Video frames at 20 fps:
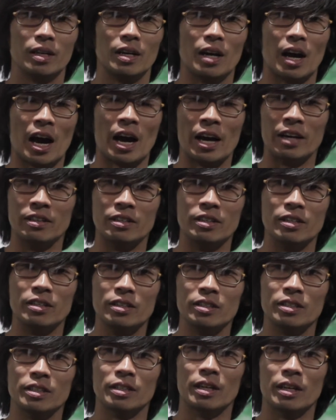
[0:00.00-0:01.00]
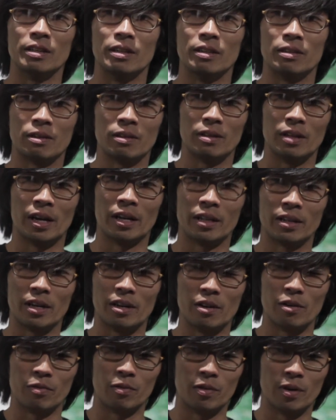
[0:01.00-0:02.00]
ideas and kind
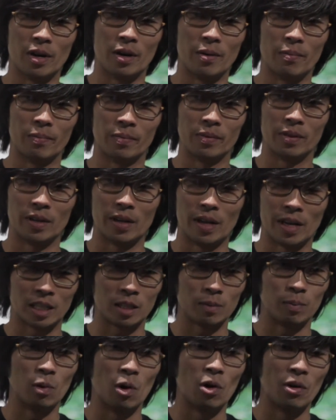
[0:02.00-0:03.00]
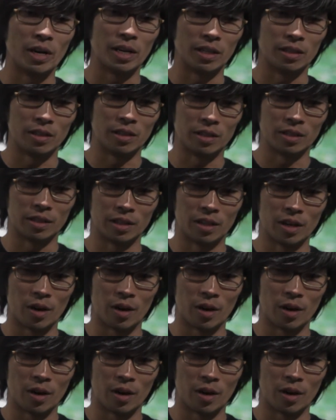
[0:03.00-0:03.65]
of exploring this